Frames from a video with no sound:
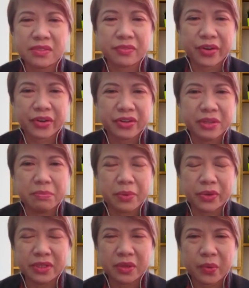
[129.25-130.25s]
very
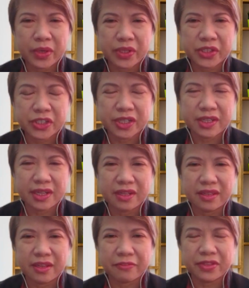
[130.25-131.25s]
important question,
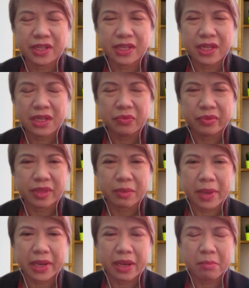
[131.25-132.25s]
and definitely with the
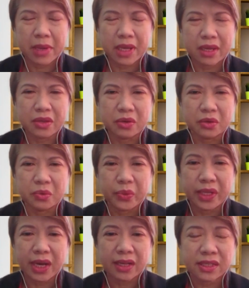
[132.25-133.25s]
pandemic,
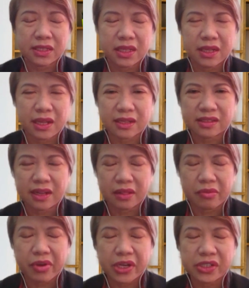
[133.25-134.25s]
we are seeing
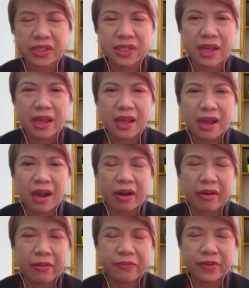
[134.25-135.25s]
acceleration.
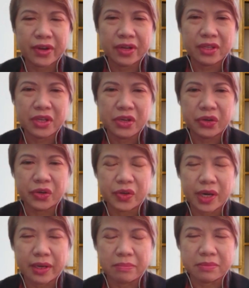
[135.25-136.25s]
However,
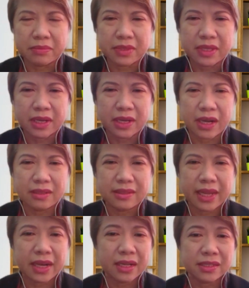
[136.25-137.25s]
the
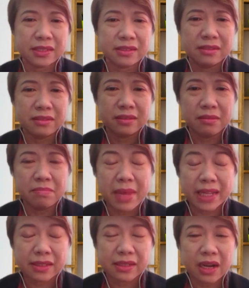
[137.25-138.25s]
data is still
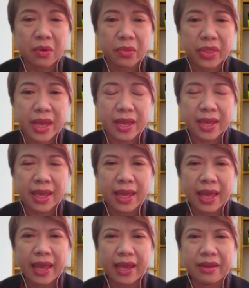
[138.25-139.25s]
mixed out there,
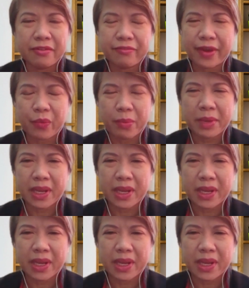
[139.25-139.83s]
and in fact, women